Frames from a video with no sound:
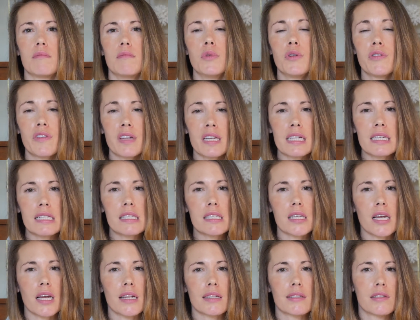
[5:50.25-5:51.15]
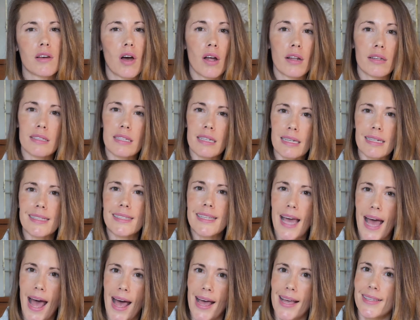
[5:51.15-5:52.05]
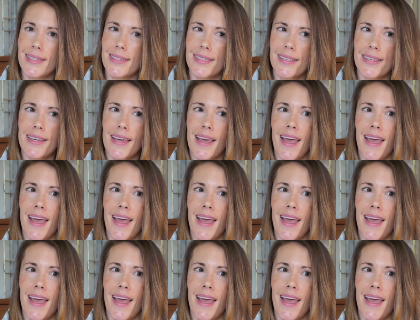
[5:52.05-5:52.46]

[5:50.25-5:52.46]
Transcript: Moving is a daunting task,